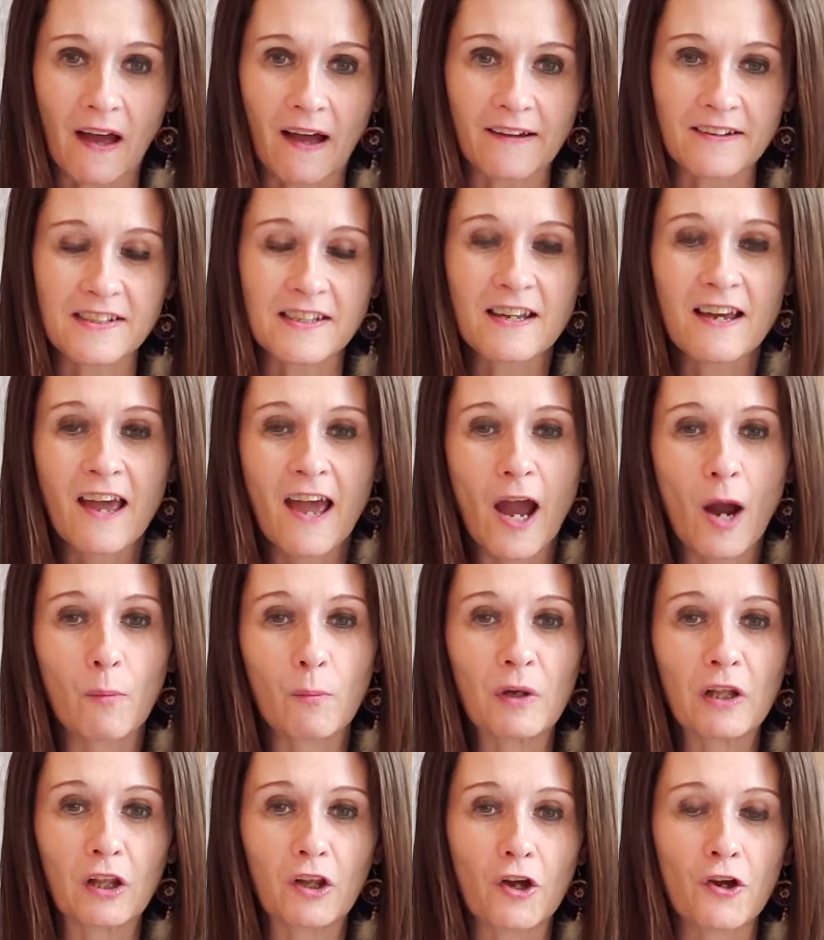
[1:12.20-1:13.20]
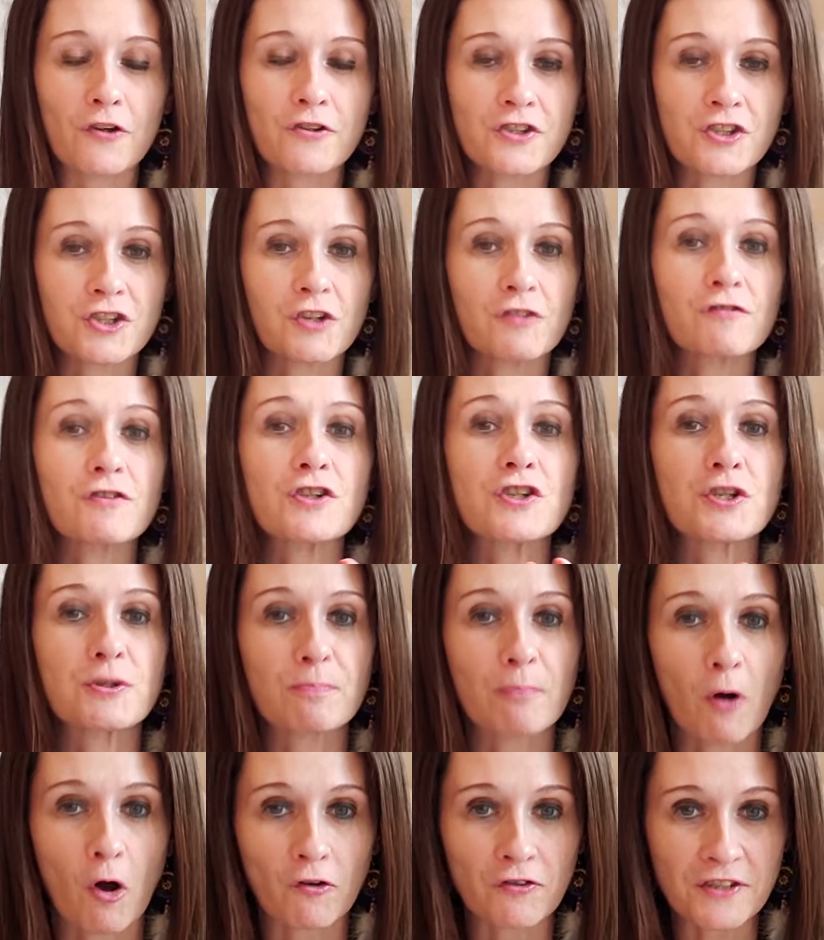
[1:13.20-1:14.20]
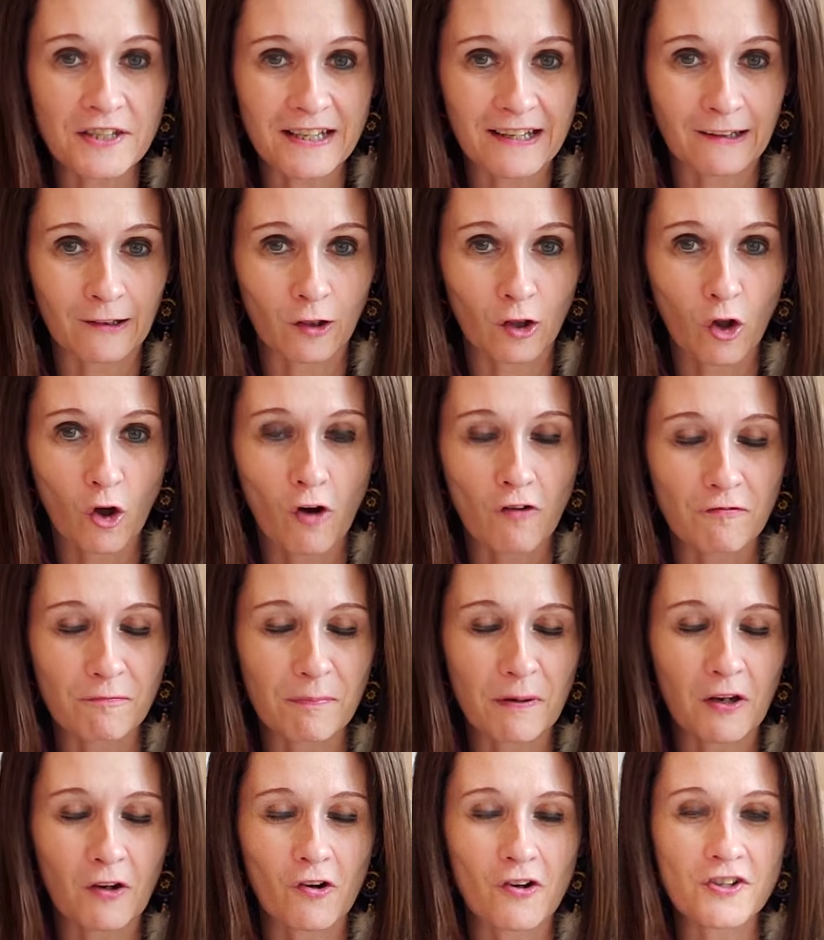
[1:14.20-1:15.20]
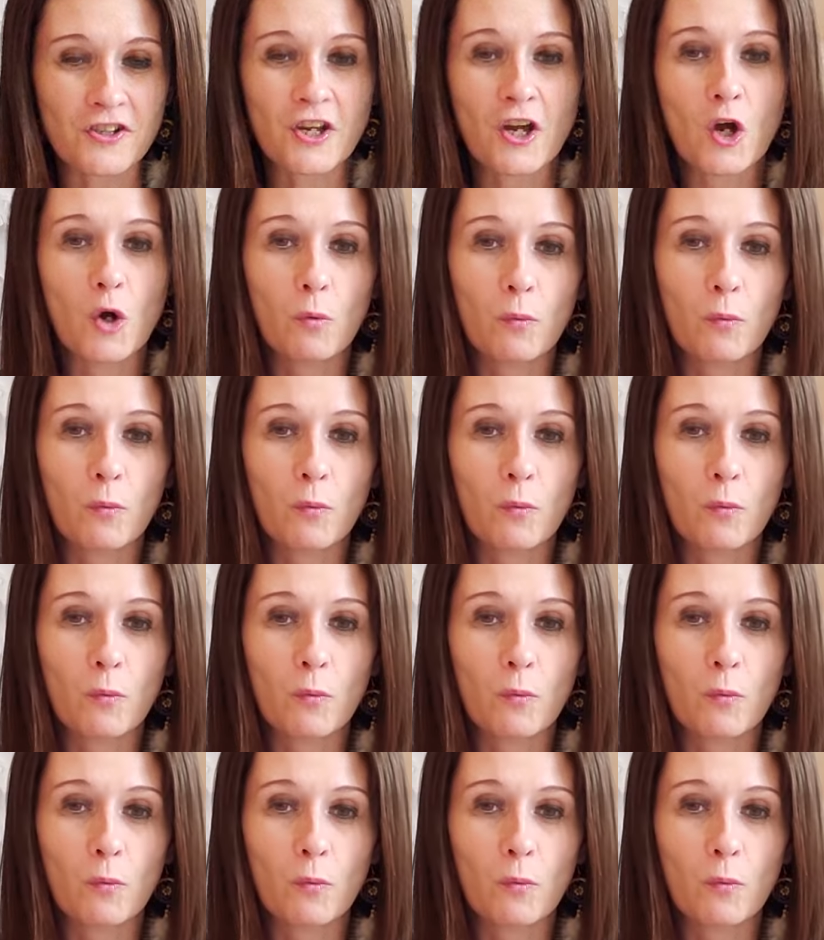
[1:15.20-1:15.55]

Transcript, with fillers: that and we learn to respond in love because